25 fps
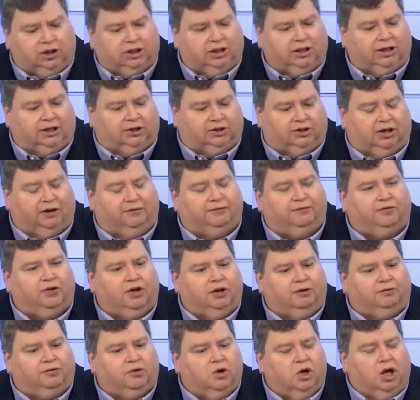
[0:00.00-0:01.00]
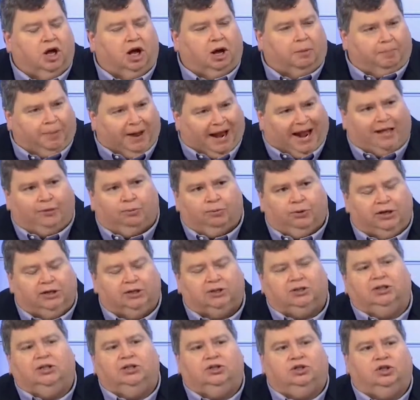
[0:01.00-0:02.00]
you this. If a pathway to
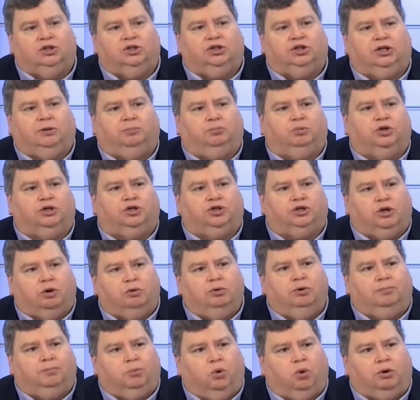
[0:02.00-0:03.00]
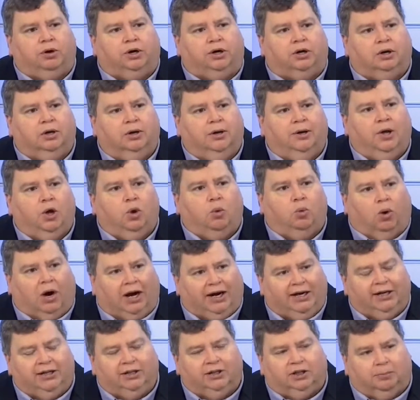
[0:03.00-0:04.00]
citizenship was so important,
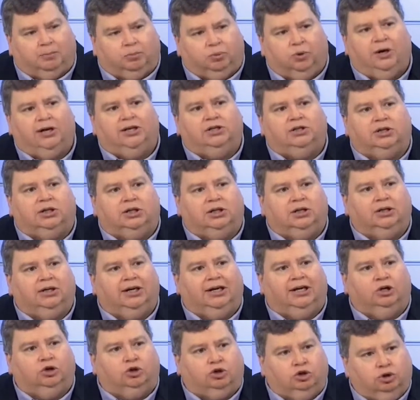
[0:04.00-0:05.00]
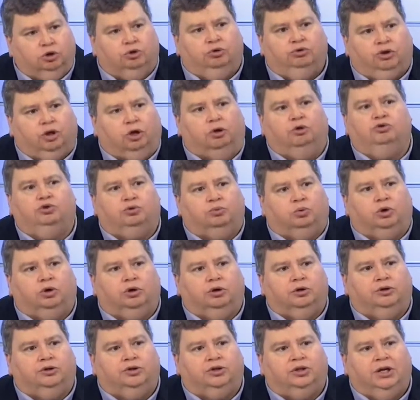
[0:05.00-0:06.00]
why didn't the President include those
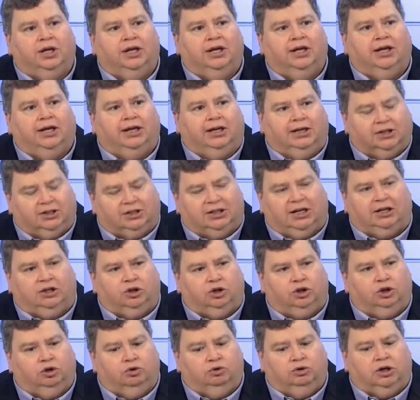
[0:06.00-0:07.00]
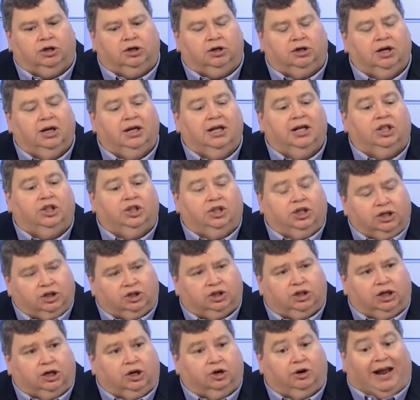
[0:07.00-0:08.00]
words in a State of the Union
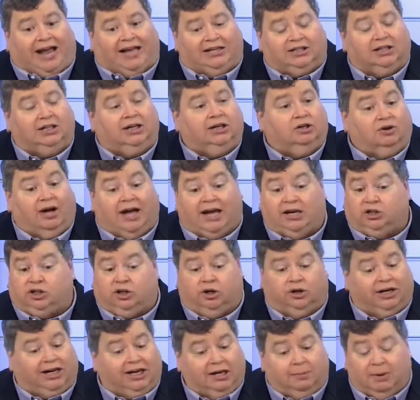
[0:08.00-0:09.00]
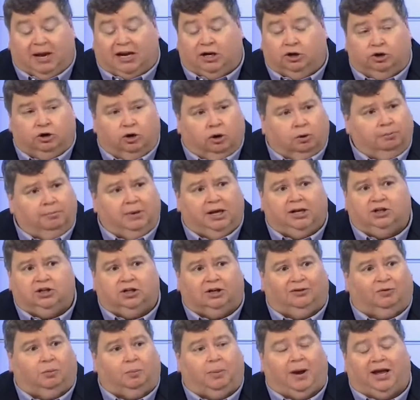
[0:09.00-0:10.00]
this year as he did last year? He made no
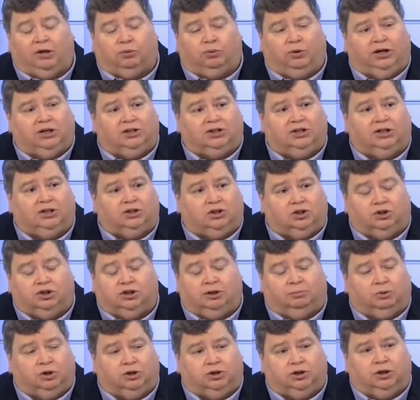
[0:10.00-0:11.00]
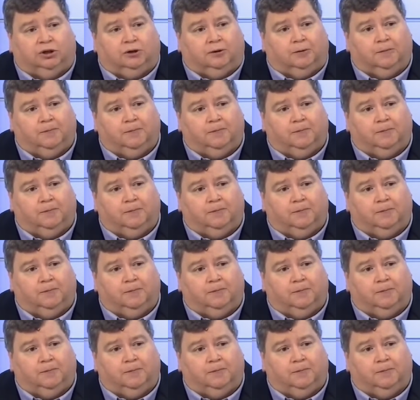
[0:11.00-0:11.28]
mention of a pathway to citizenship this year.